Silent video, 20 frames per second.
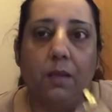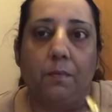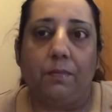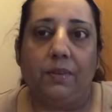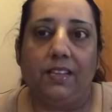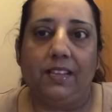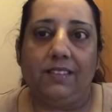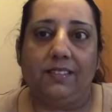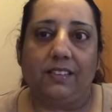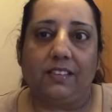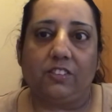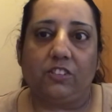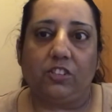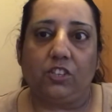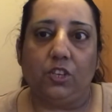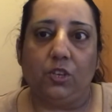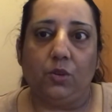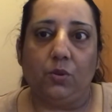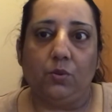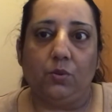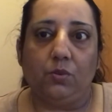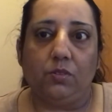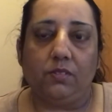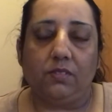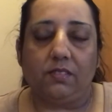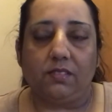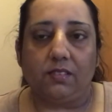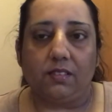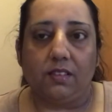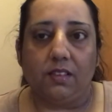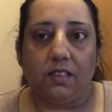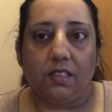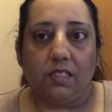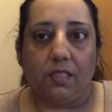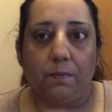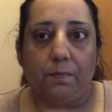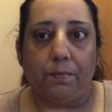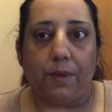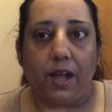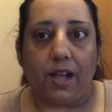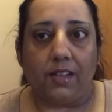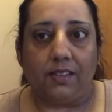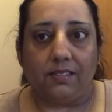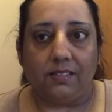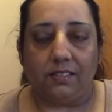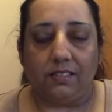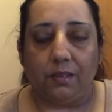Please excuse the bags